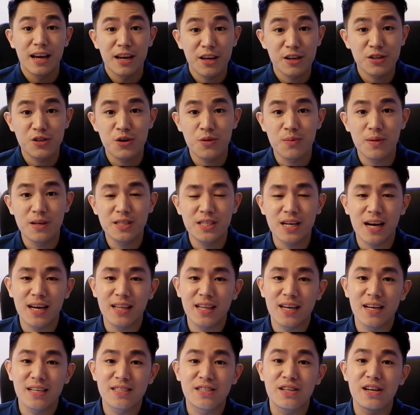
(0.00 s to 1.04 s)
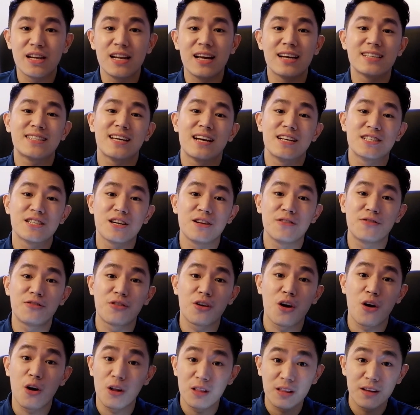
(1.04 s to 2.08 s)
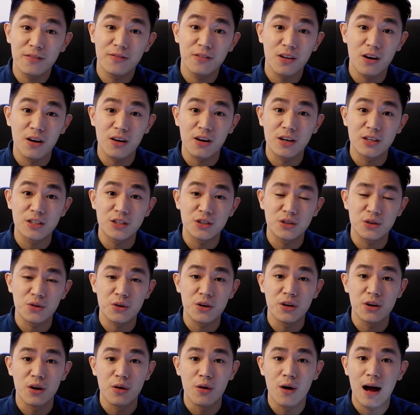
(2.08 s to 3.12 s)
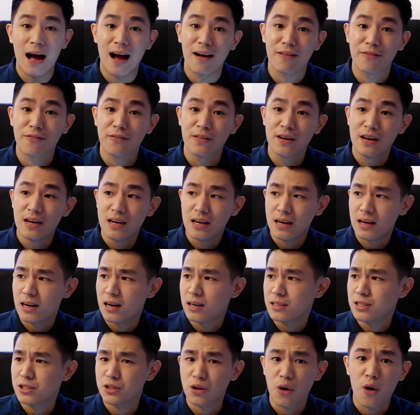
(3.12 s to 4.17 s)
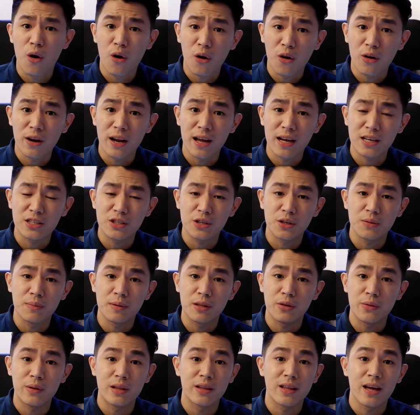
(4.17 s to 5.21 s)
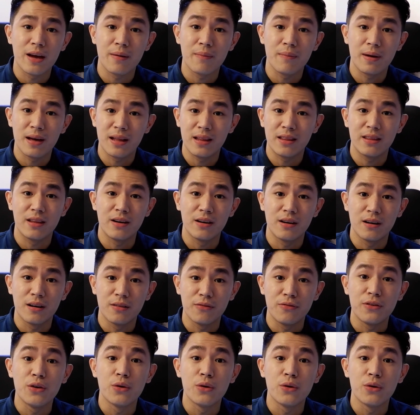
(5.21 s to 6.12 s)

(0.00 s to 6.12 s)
Thank you so much. I think it's really essential for all the vloggers to, you know, have a strong connection between them and the